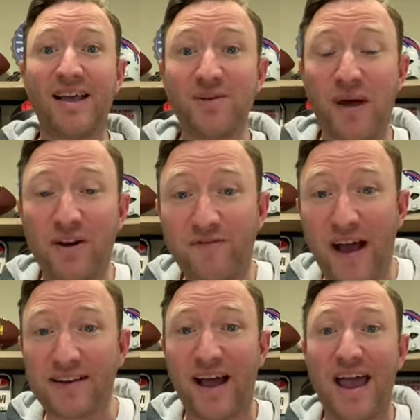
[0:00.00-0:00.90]
As a matter of
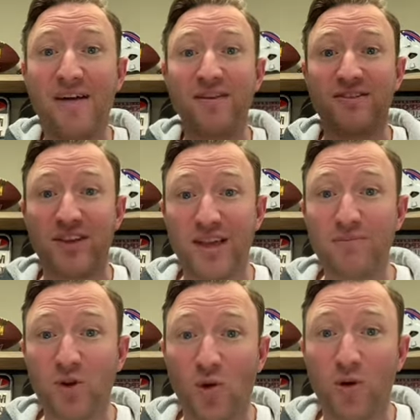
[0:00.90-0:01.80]
fact, I have a team
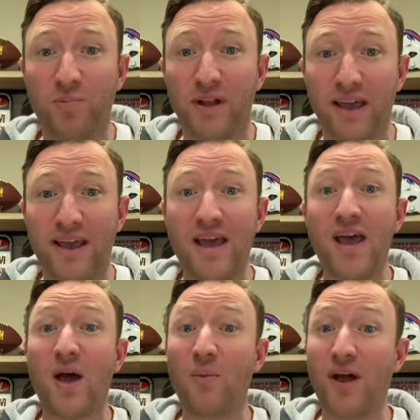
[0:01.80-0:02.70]
total play
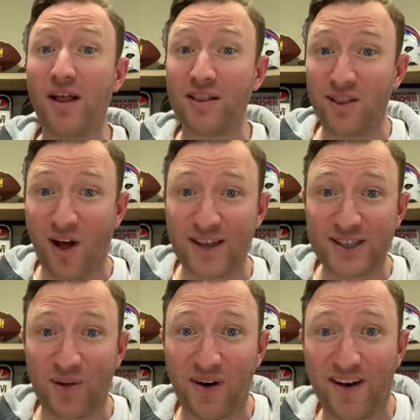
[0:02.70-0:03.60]
and we got lots
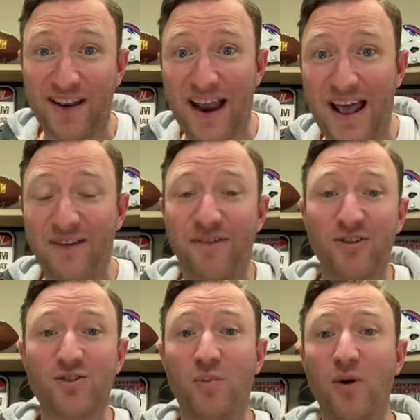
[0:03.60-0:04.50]
going on in
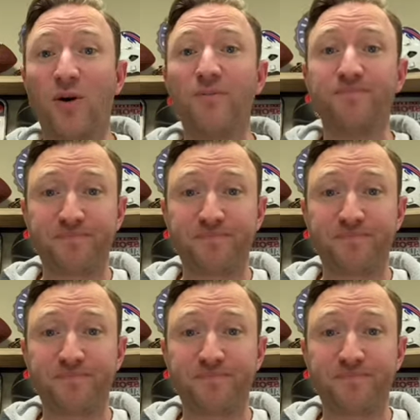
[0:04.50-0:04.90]
NFL tomorrow.